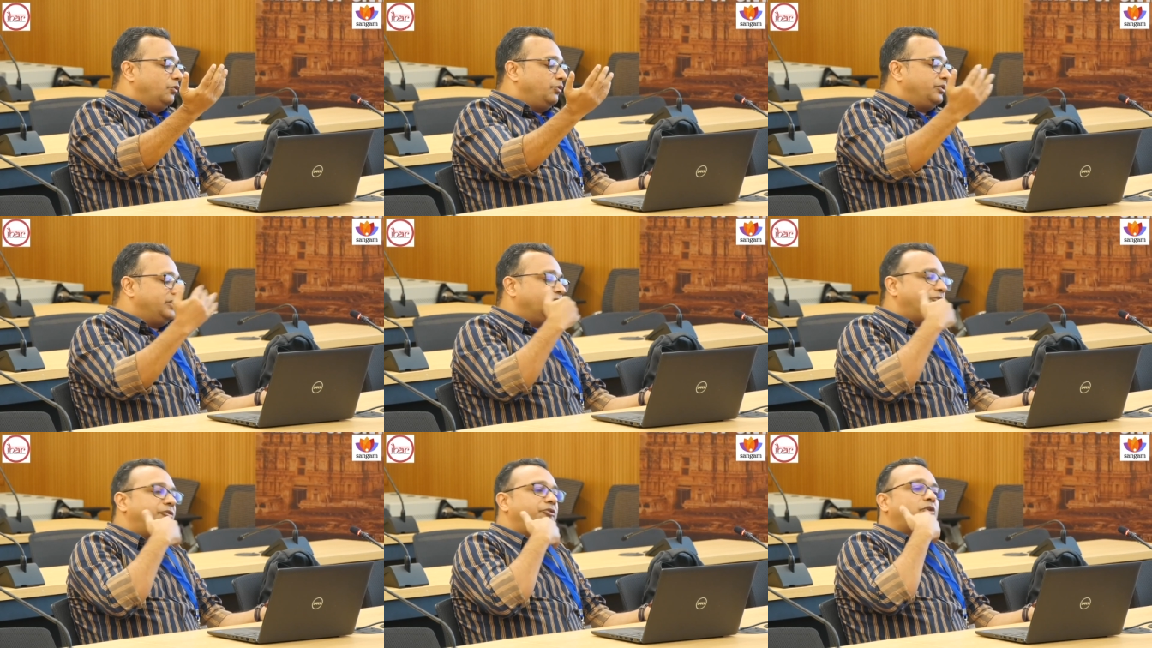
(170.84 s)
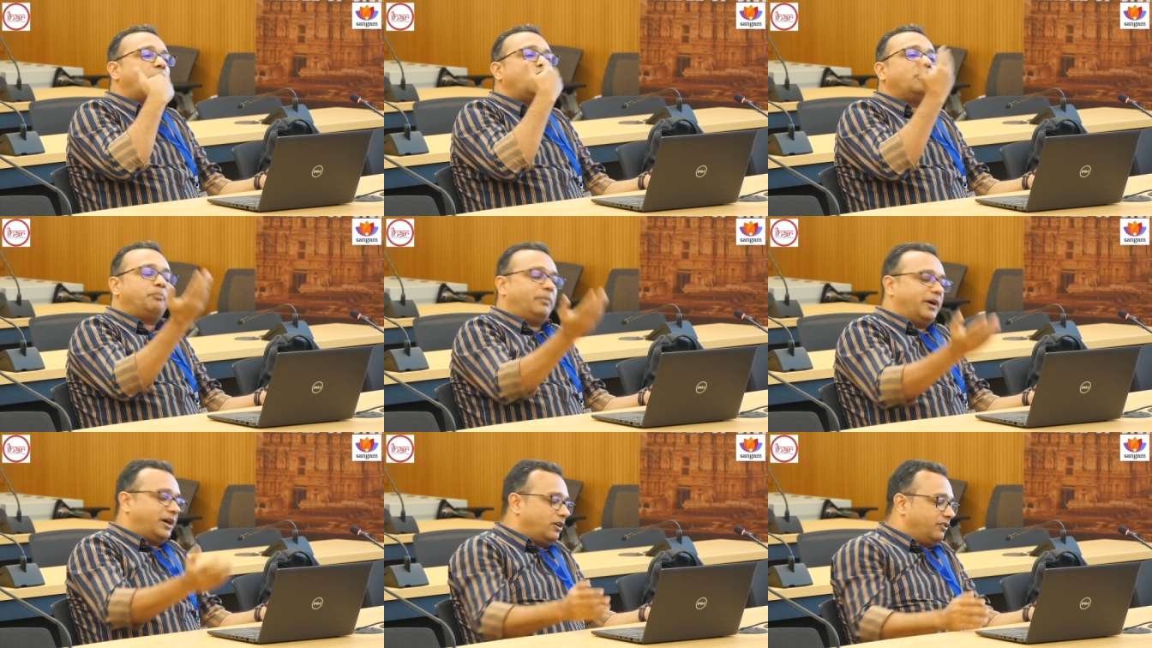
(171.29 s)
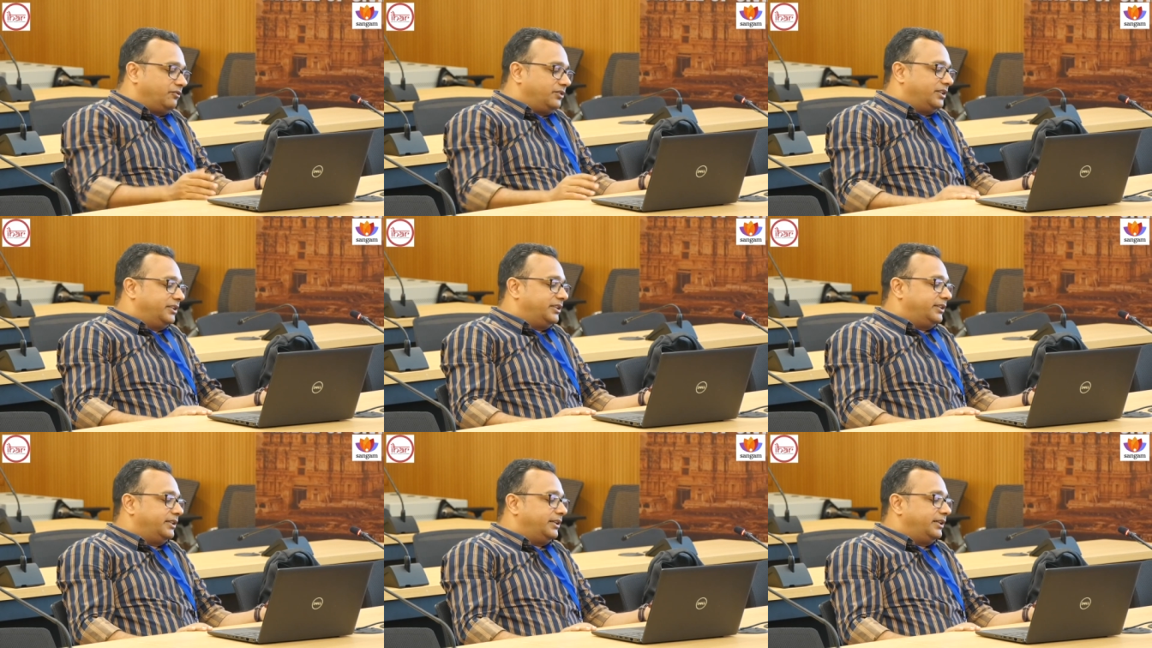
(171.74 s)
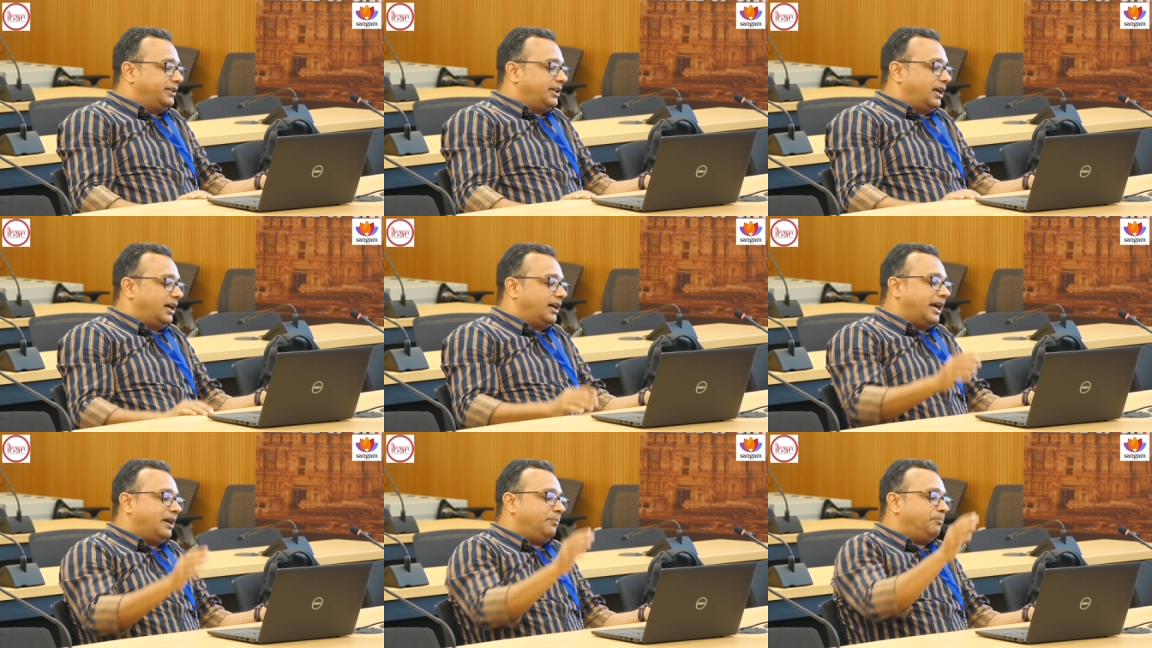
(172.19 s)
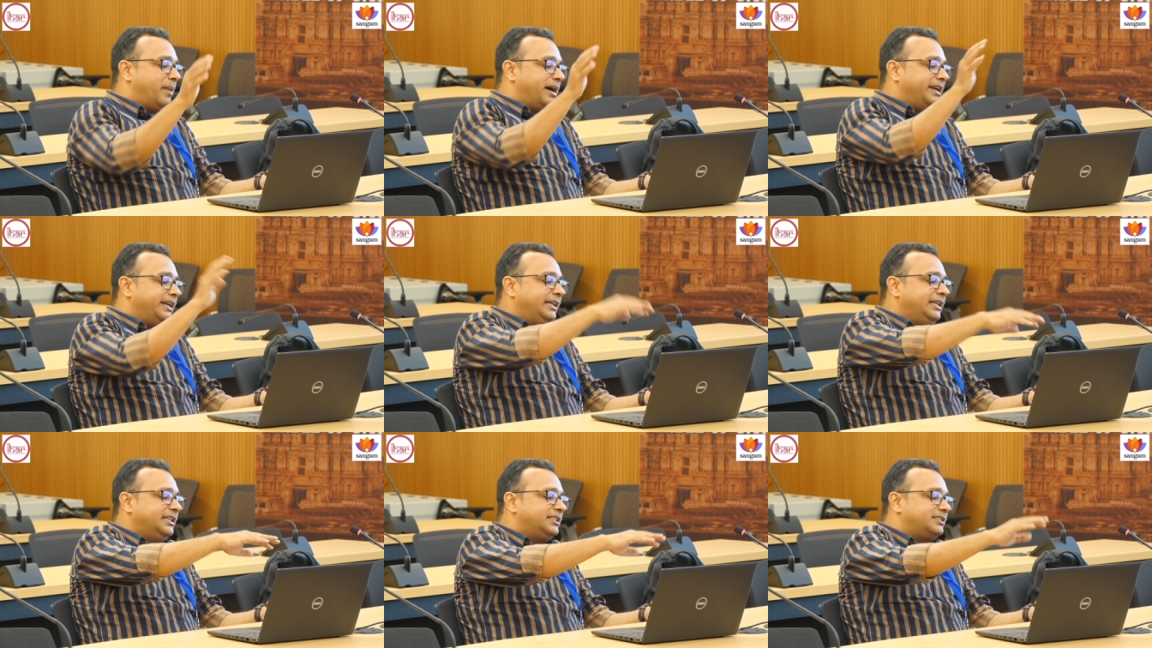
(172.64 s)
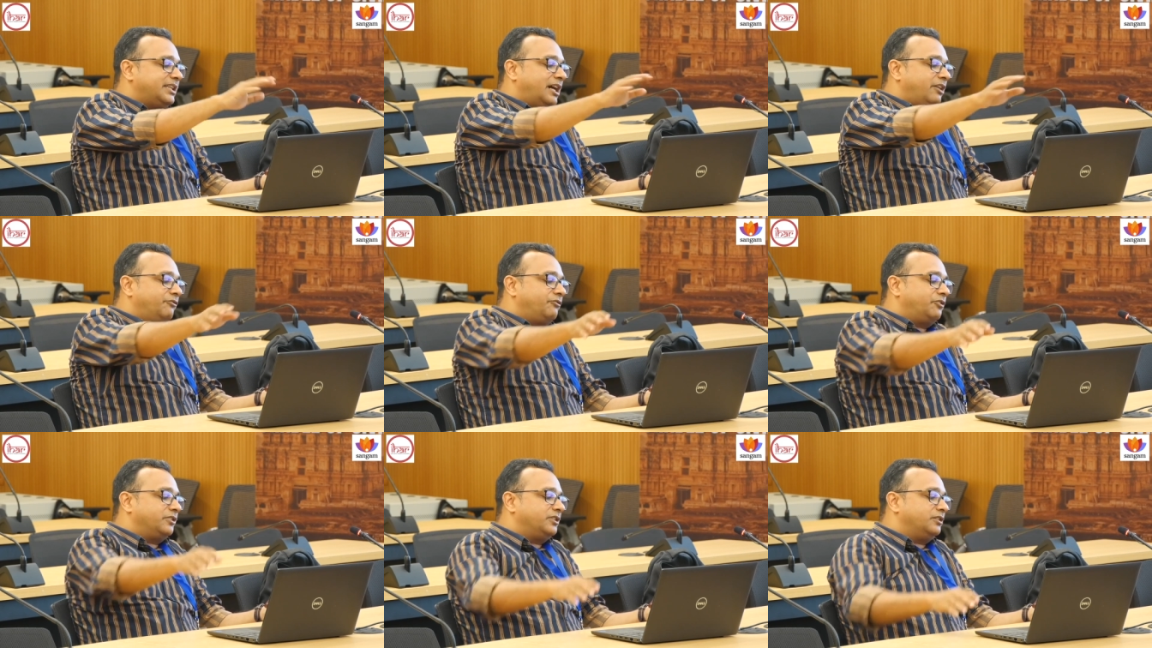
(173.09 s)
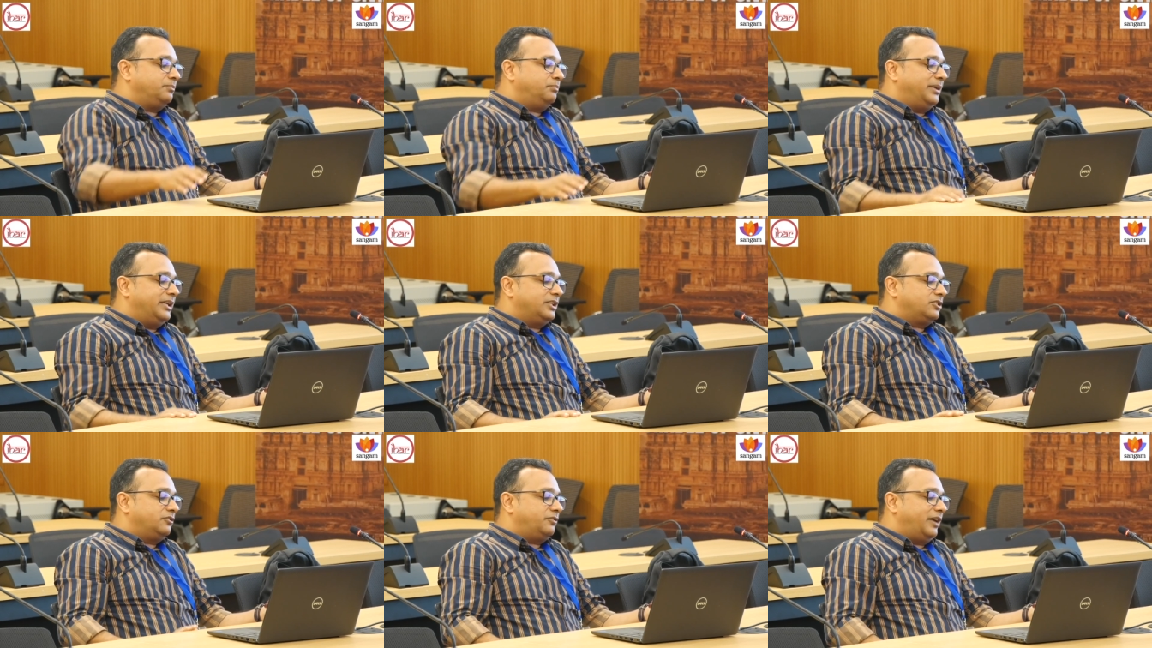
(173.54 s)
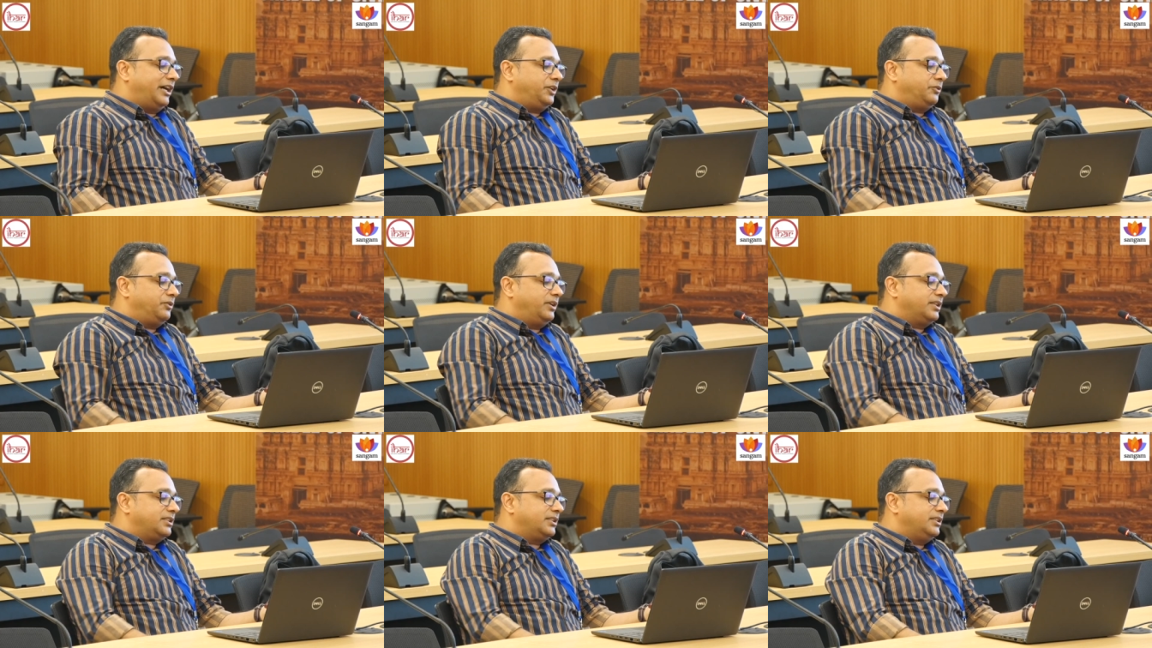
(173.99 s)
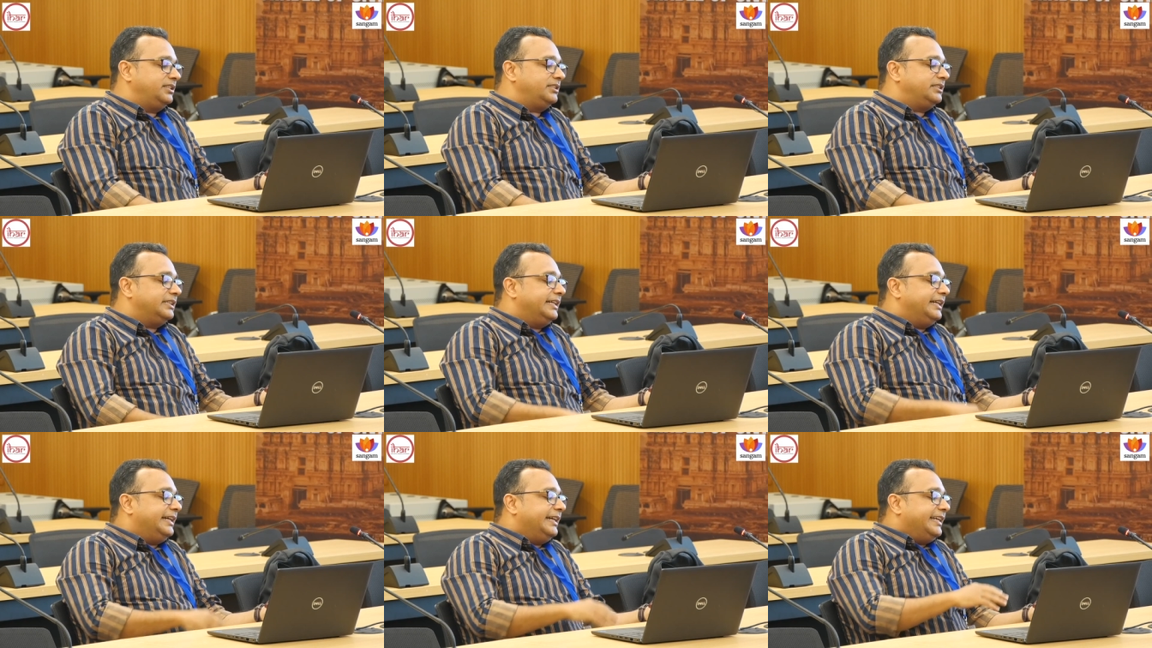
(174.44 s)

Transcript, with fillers: with the front part of the tongue. And Panini's term for the place of articulation is